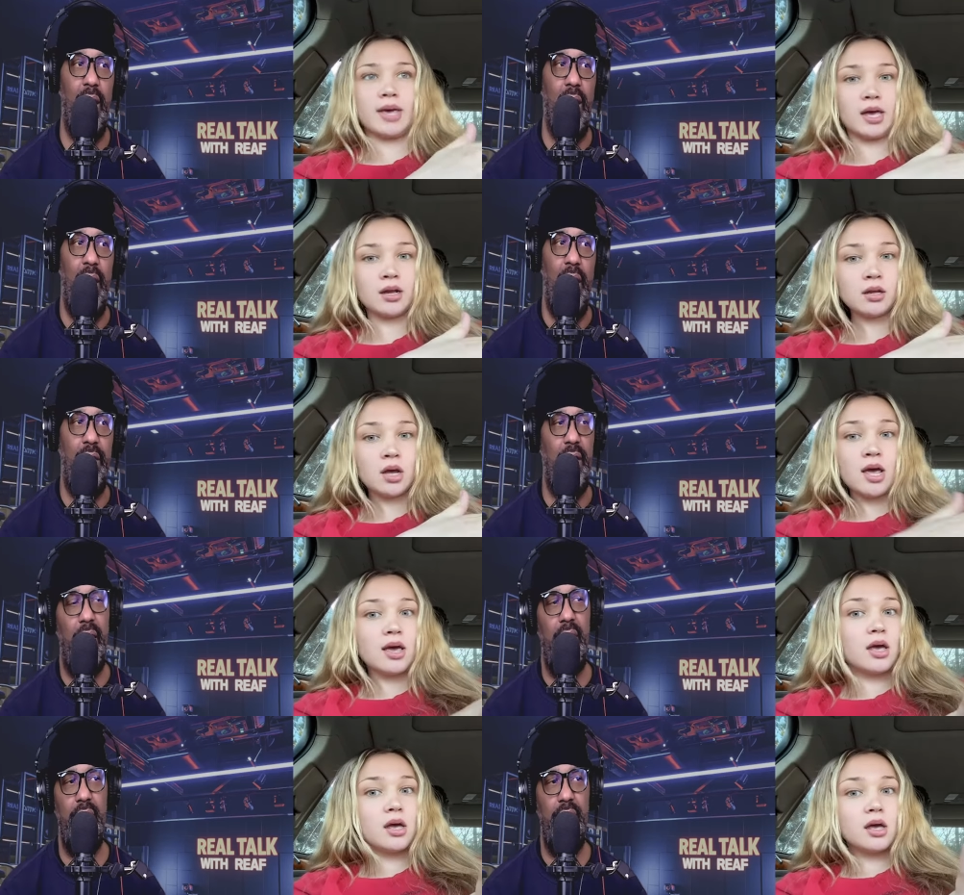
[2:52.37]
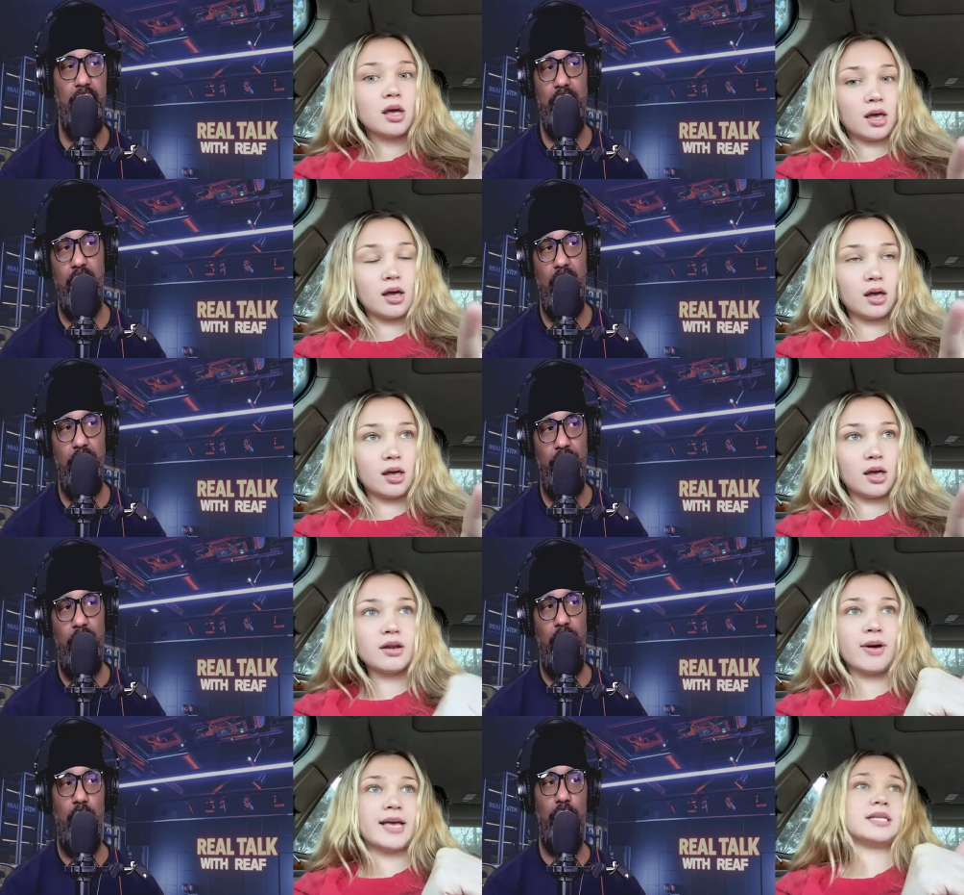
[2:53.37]
Speaker 1: You see, this is just another video
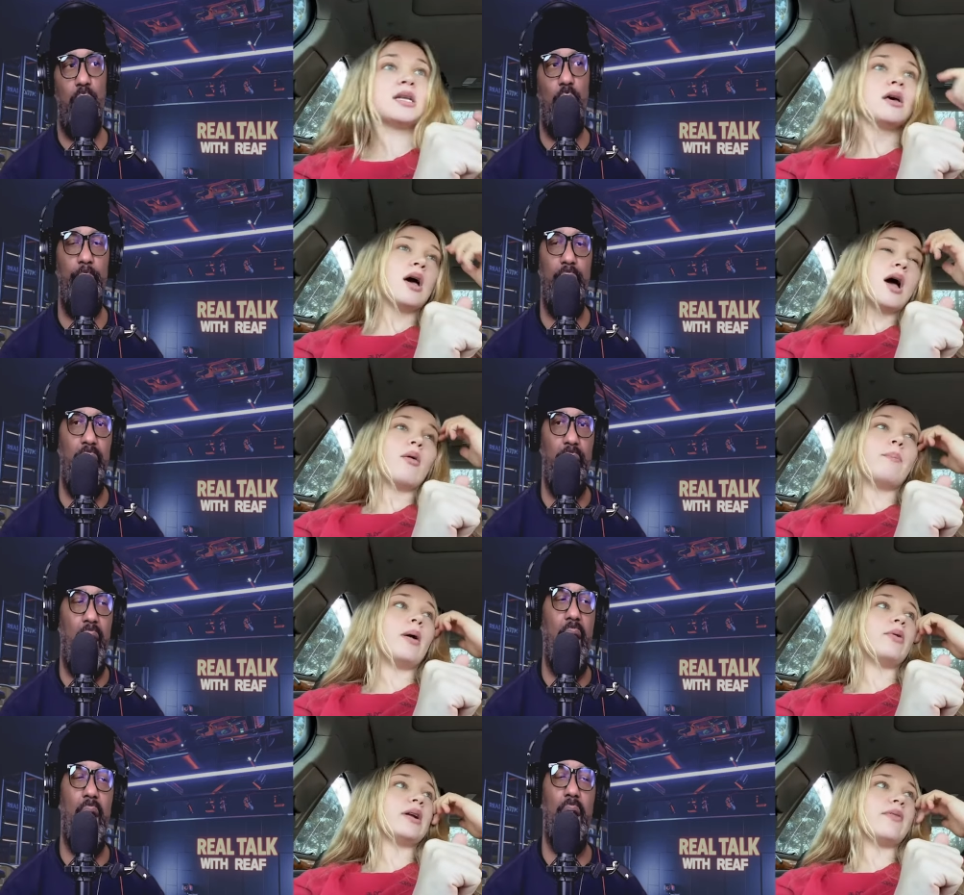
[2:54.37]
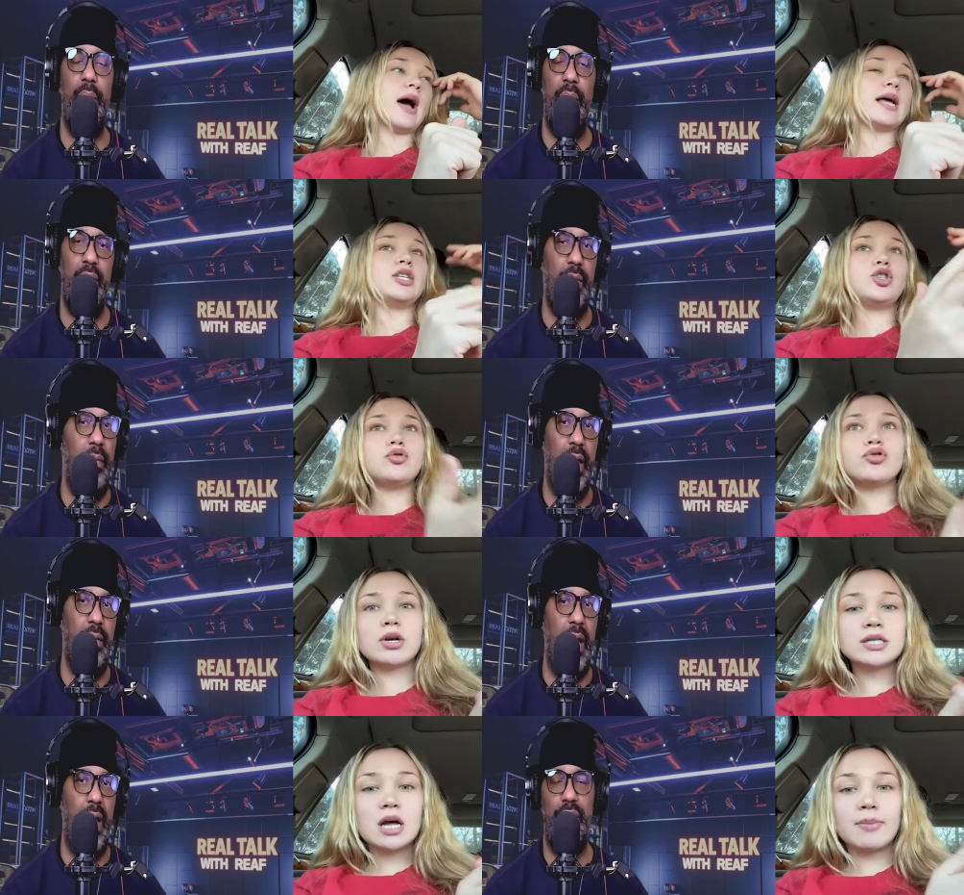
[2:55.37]
of a woman giving hella mis- mixed
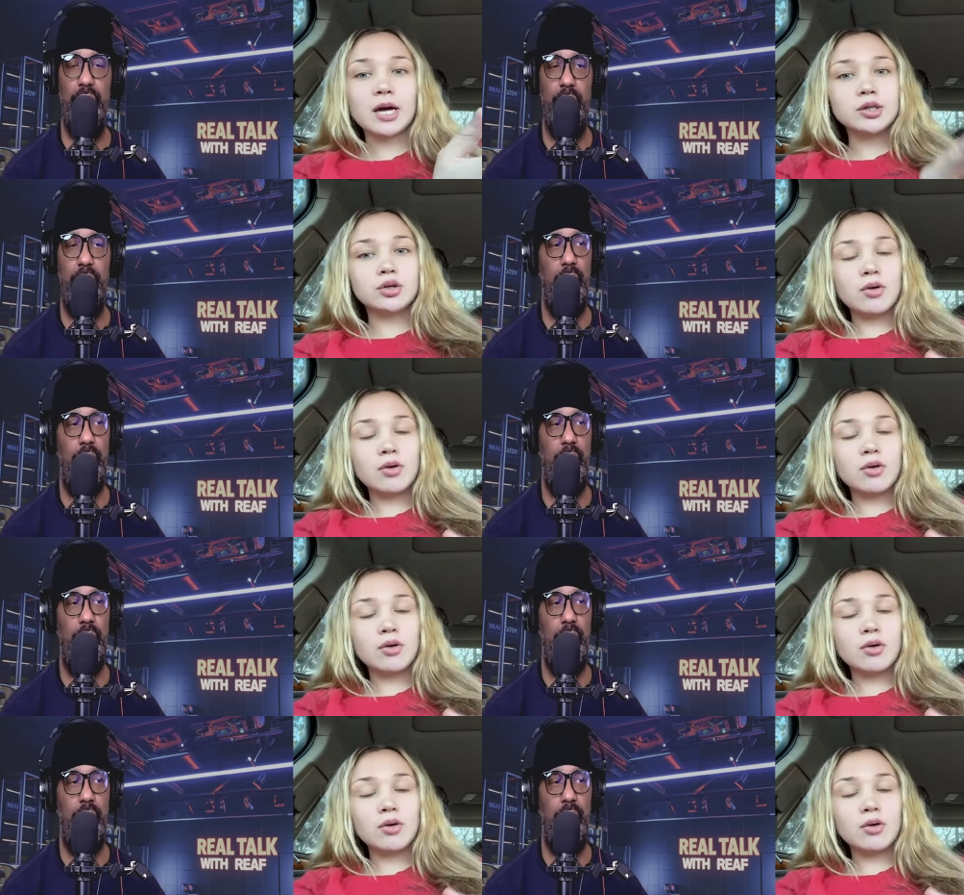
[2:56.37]
messages.